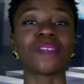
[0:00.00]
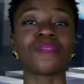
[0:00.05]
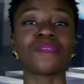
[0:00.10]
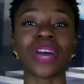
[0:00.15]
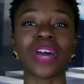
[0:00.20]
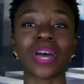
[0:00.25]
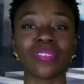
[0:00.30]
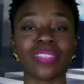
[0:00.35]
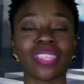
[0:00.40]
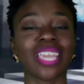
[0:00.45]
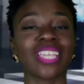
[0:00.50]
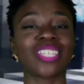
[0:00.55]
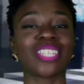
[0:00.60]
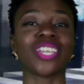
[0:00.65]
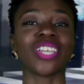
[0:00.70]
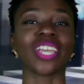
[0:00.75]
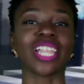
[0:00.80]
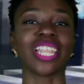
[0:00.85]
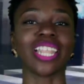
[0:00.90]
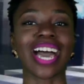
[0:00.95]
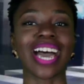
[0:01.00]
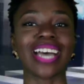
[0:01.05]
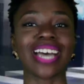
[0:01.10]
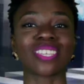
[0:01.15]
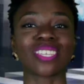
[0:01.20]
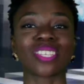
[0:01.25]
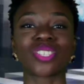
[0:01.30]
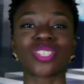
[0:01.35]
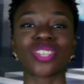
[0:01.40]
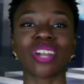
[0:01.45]
of Foundation class
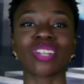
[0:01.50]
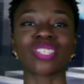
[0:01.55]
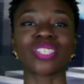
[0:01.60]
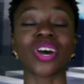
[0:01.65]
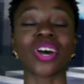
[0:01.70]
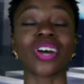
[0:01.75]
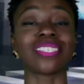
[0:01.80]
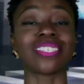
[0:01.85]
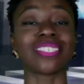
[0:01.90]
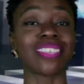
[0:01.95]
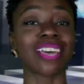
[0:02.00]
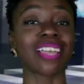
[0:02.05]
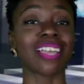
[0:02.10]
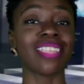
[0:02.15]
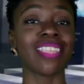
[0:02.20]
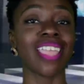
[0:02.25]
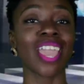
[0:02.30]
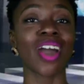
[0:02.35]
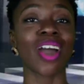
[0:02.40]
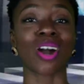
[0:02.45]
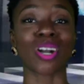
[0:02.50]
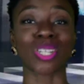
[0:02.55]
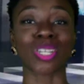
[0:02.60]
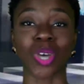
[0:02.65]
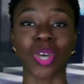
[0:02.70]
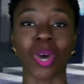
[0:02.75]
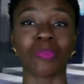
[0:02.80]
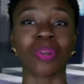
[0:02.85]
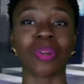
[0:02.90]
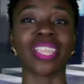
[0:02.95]
starts on Sunday,
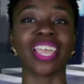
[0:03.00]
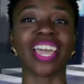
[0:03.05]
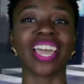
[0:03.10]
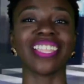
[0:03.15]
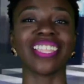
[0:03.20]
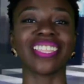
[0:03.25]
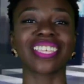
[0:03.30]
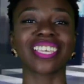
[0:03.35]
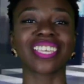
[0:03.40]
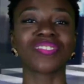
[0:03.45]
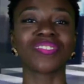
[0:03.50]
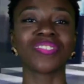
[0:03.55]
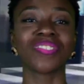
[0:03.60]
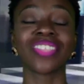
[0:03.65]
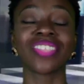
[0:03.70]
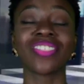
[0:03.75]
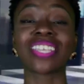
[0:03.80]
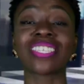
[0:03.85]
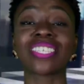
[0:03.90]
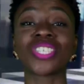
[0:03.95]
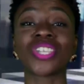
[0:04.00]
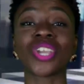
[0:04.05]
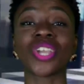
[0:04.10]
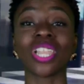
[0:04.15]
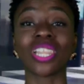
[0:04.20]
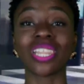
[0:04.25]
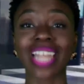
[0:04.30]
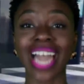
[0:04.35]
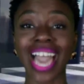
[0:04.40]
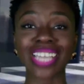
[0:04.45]
October 9th. This is
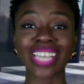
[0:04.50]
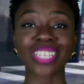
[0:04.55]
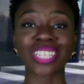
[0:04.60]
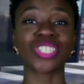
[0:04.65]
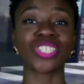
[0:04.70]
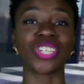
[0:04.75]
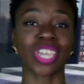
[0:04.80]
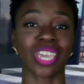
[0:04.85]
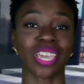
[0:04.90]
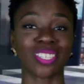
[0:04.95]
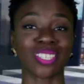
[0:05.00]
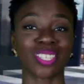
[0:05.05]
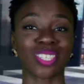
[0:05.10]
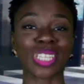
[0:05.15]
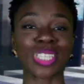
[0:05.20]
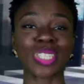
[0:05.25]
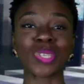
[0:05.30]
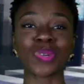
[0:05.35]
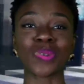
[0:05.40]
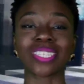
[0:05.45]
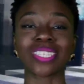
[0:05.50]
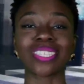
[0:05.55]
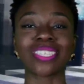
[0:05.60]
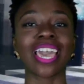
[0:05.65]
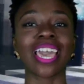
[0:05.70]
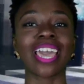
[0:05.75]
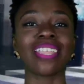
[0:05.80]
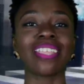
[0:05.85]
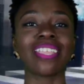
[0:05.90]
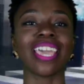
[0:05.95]
your last chance to
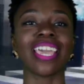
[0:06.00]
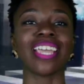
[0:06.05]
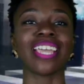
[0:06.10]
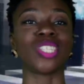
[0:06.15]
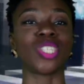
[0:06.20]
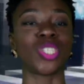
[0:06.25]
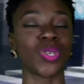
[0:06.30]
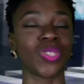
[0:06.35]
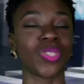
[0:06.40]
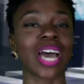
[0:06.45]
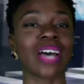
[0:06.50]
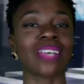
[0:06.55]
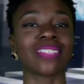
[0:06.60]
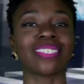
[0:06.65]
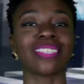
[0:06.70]
attend in 2016.